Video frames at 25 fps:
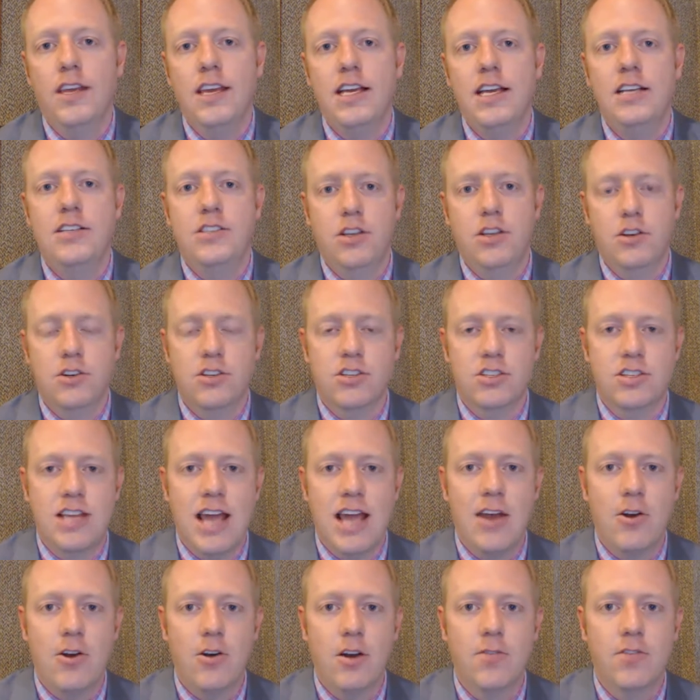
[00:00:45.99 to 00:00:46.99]
easier
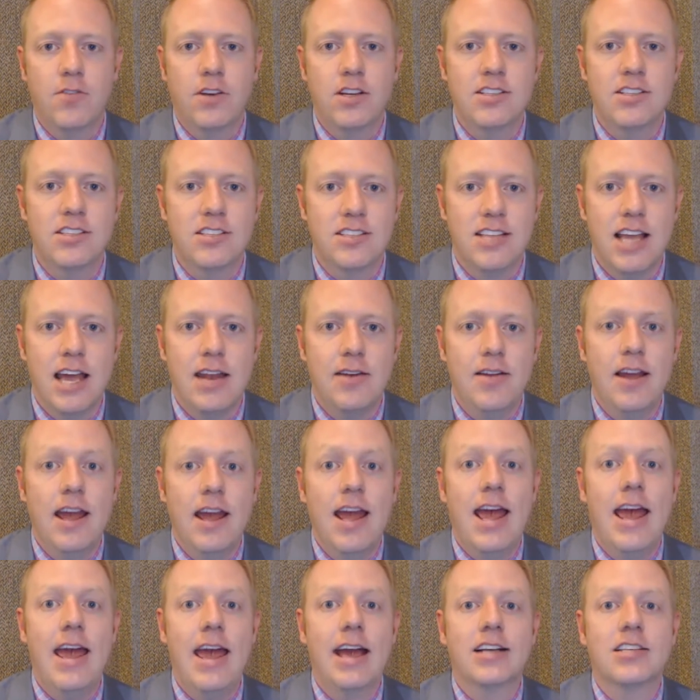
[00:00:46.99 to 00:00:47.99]
standard of consent,
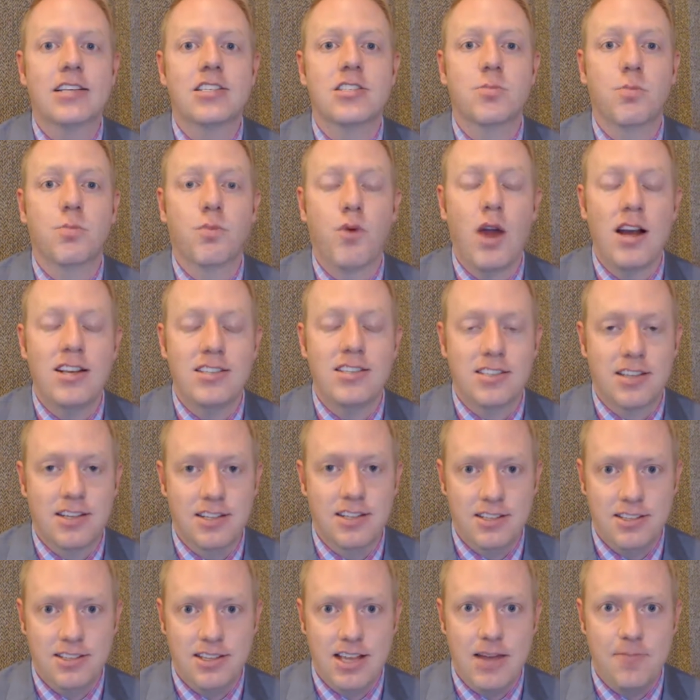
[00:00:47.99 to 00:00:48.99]
express
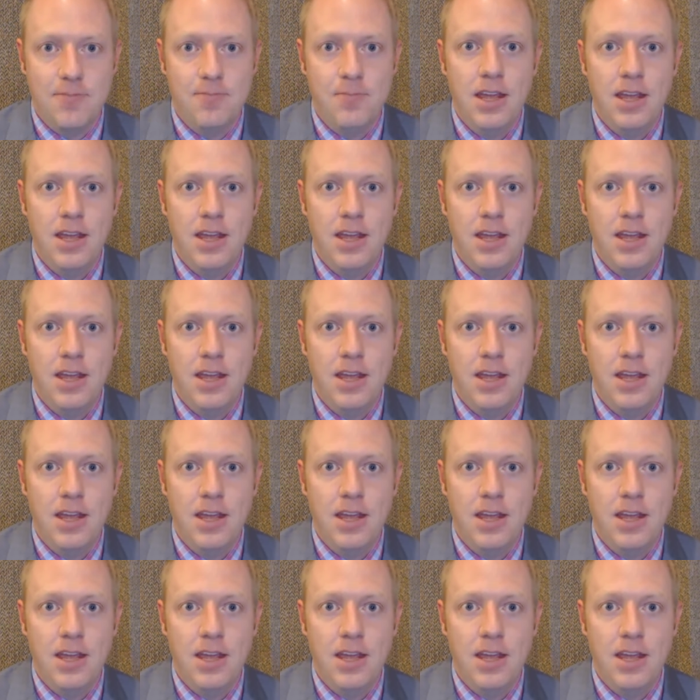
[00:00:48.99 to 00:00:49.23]
consent.